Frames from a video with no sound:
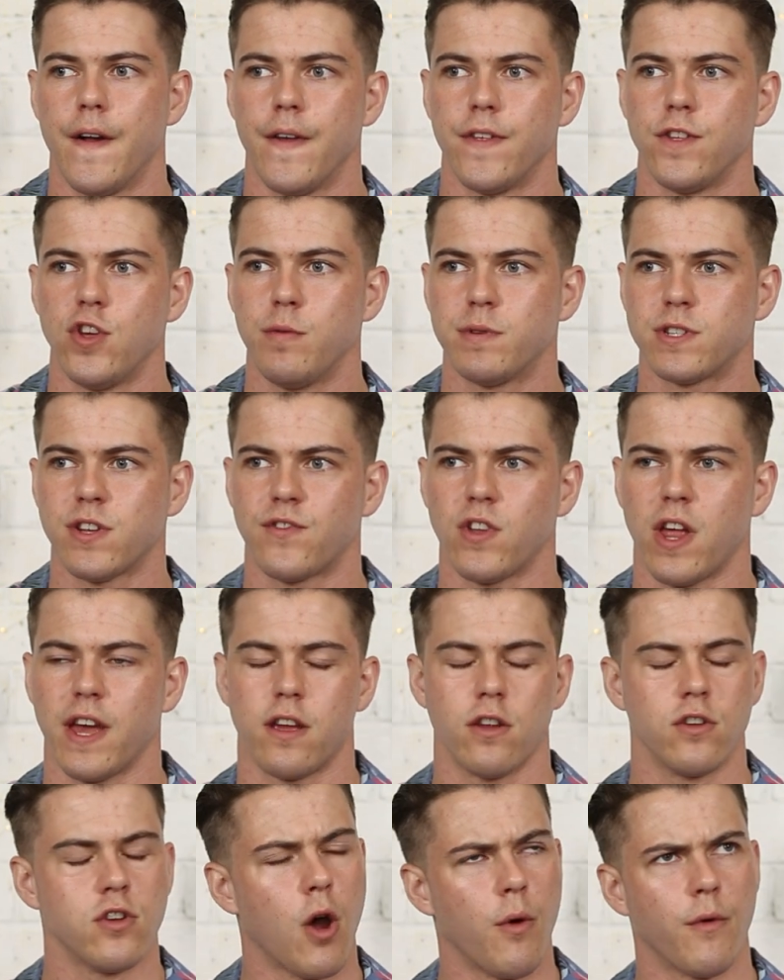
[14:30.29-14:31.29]
Ubisoft
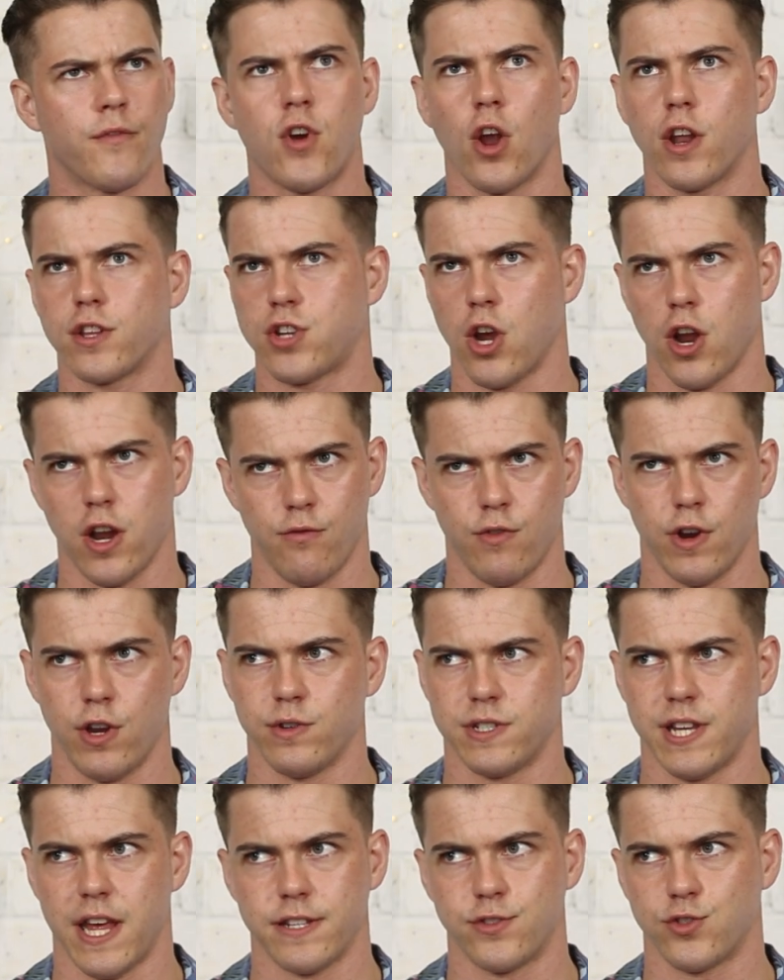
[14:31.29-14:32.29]
like, no, we've got to totally redo
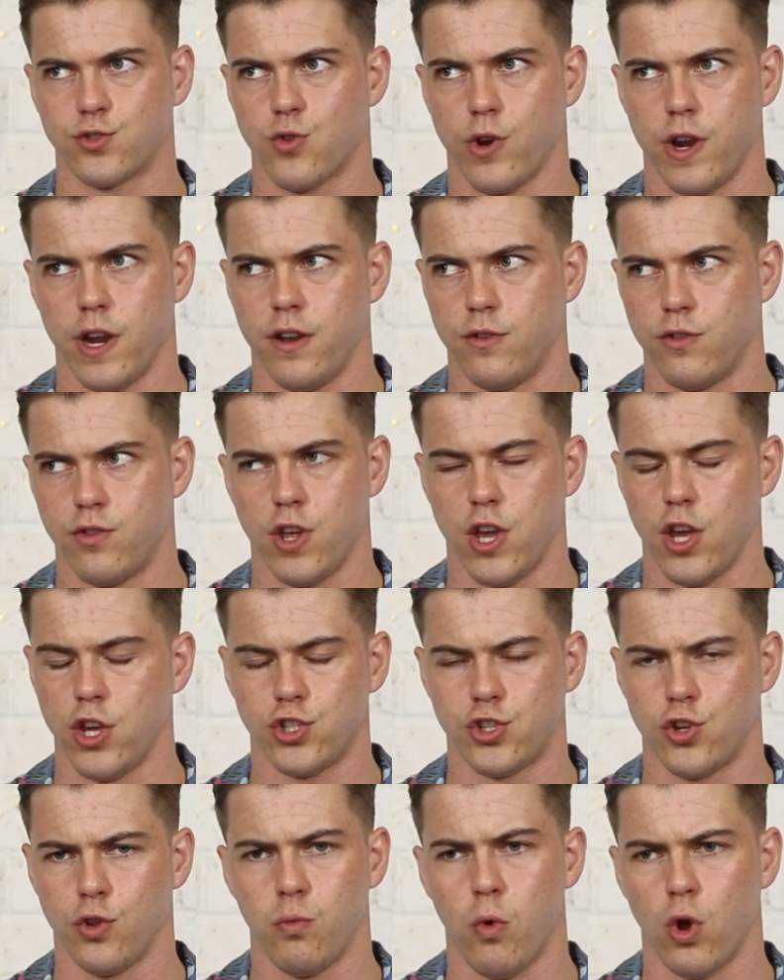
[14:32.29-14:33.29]
Assassin's Creed. The
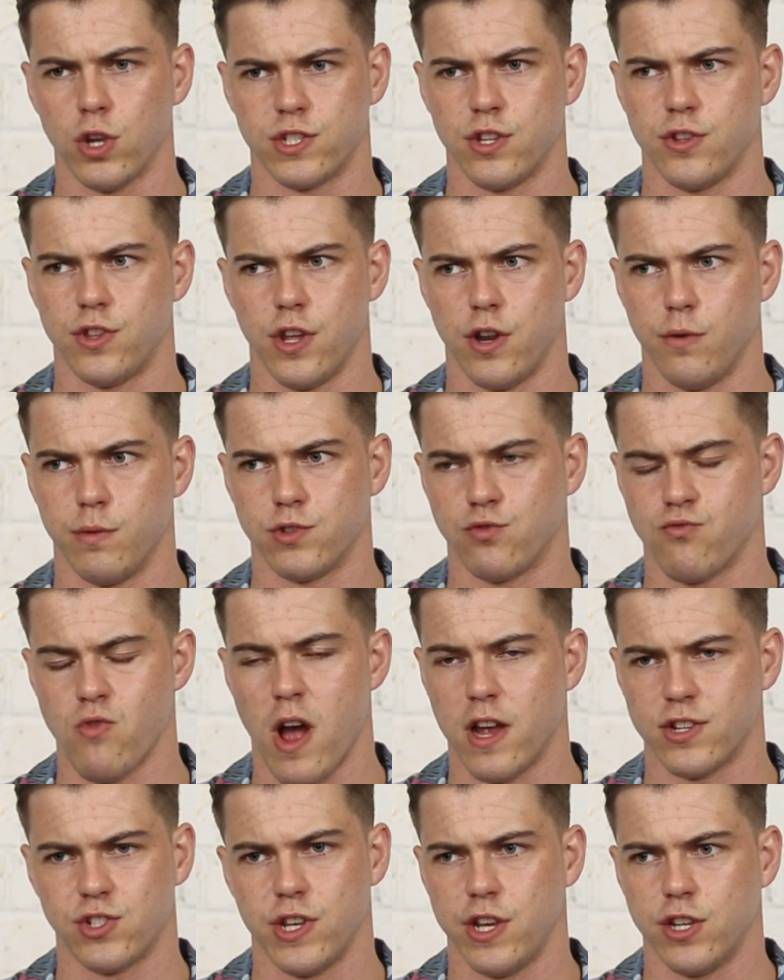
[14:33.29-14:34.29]
issue wasn't that it was
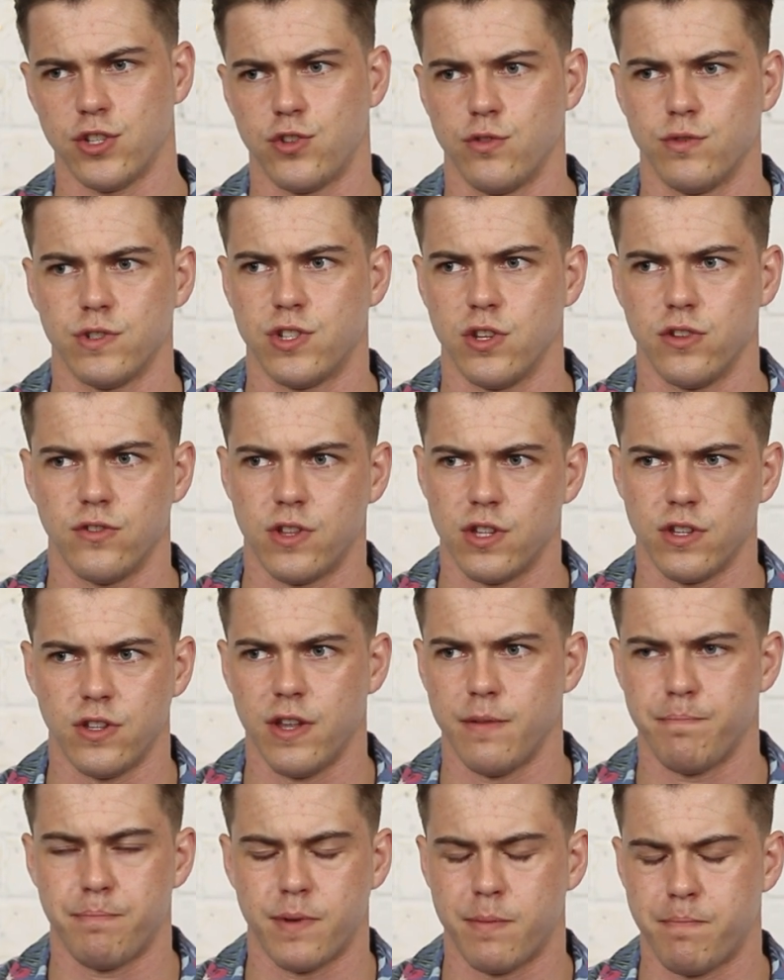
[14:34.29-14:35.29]
rushed. The issue is
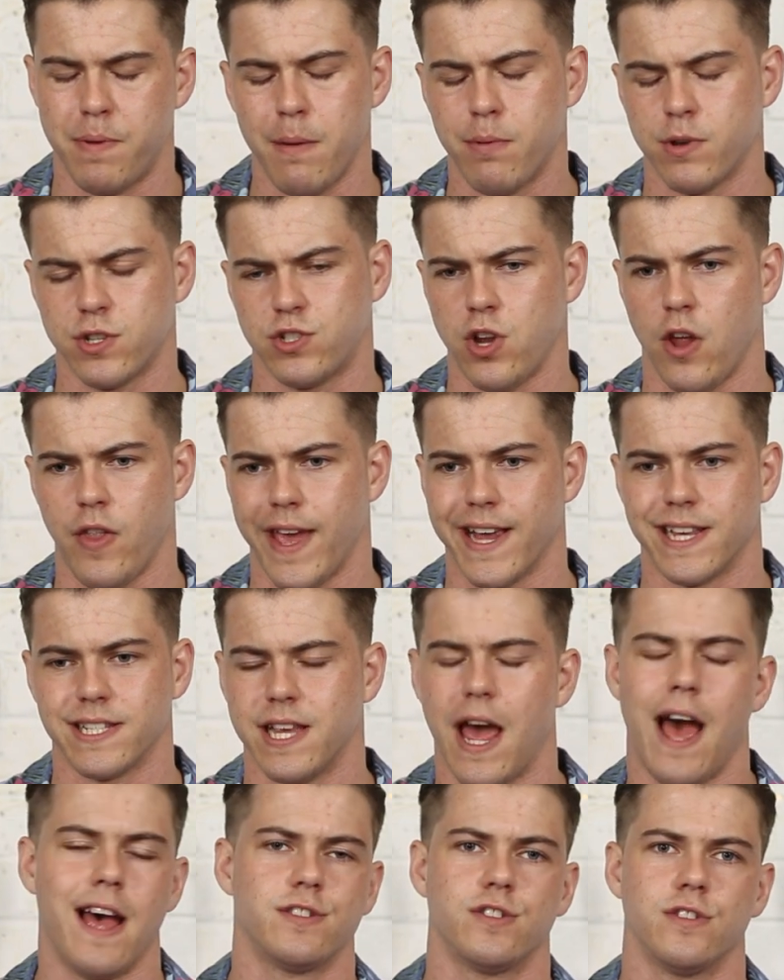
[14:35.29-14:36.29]
that people just don't like
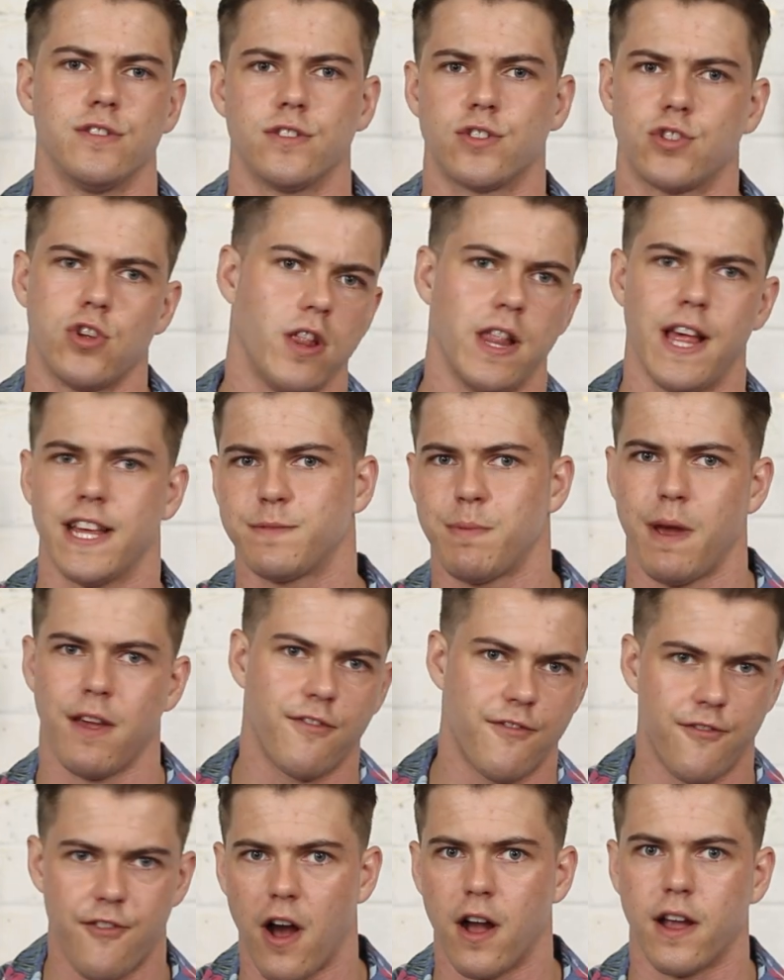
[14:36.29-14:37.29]
Assassins. So let's make
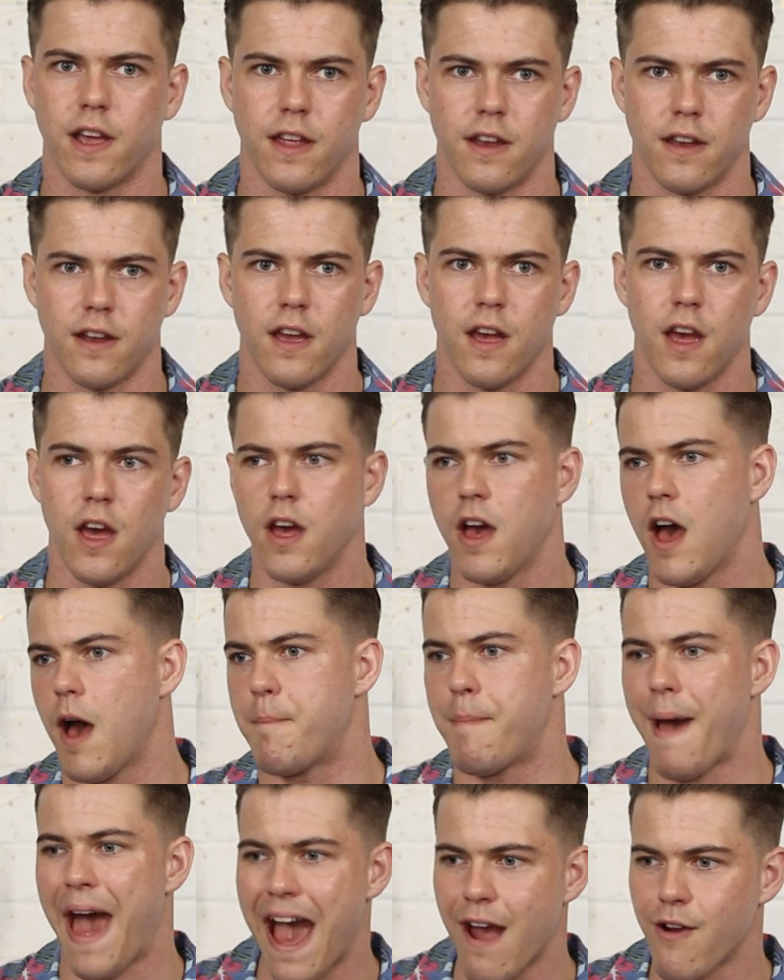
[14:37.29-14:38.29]
fucking
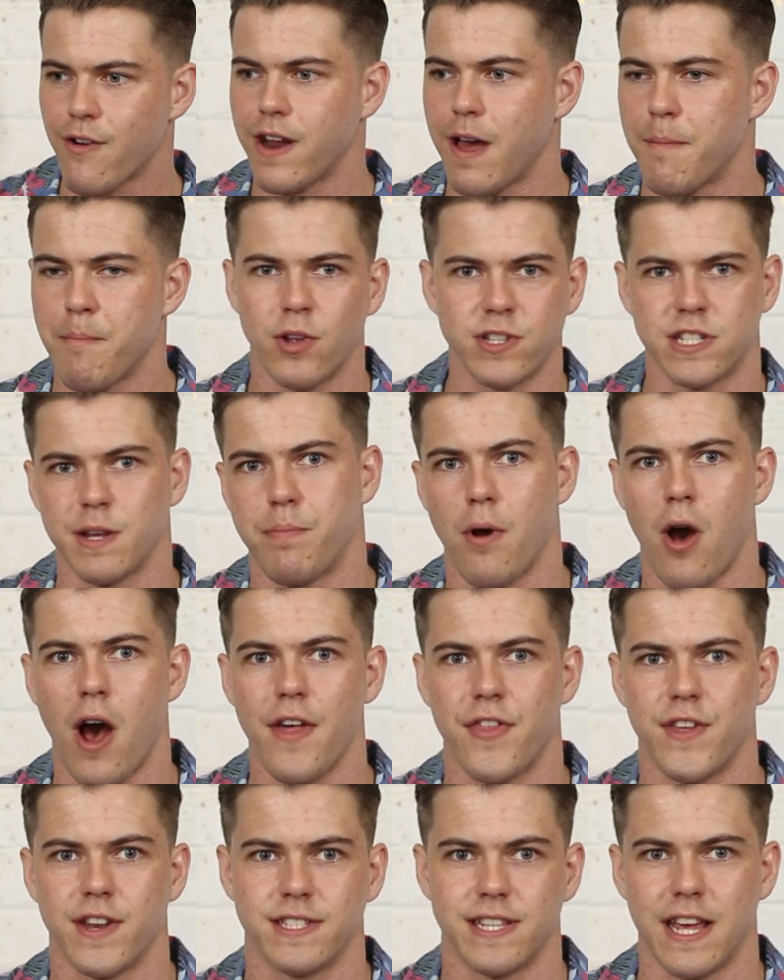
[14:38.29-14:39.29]
a Monty
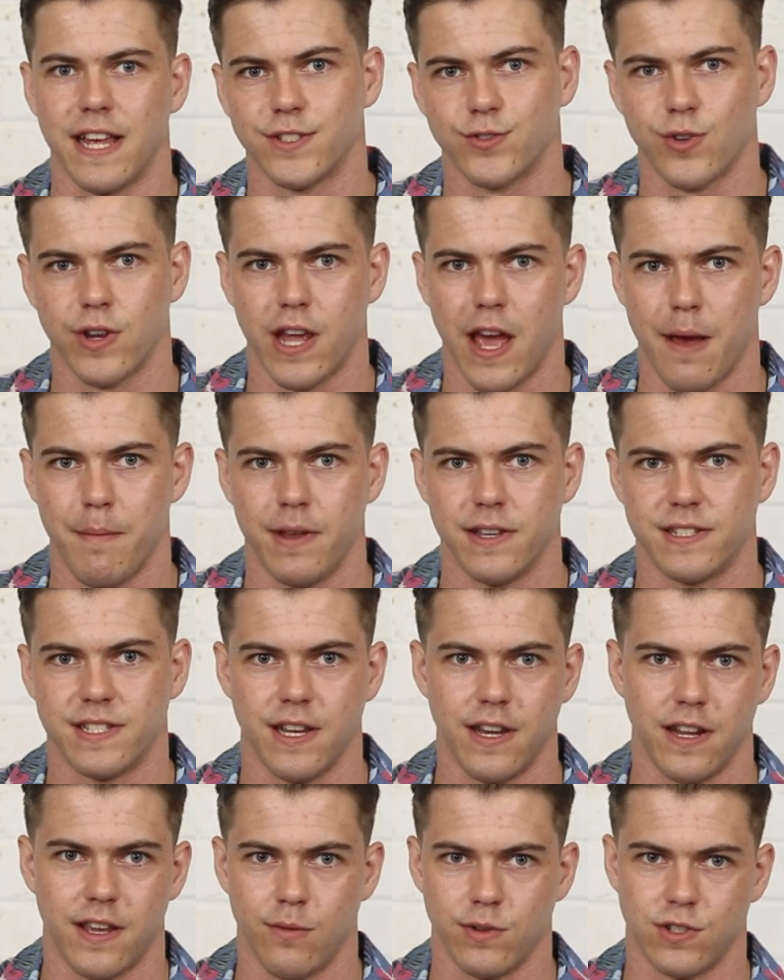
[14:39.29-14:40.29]
Python Assassin's Creed game in
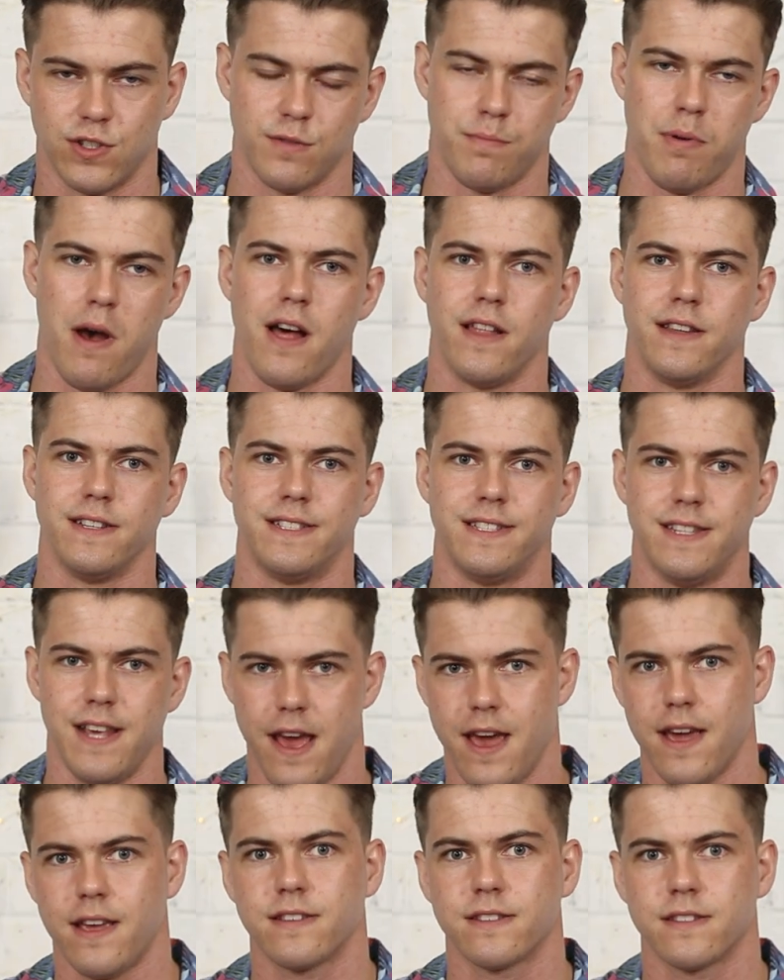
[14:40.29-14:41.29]
Syndicate, which is a pile of
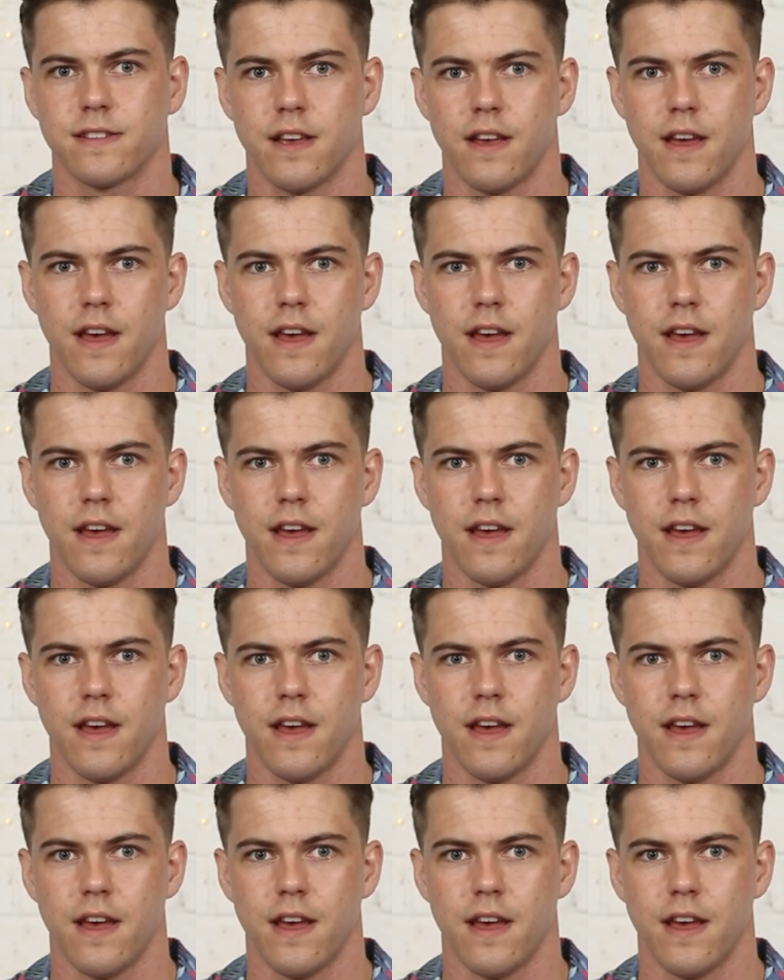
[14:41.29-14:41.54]
dicks.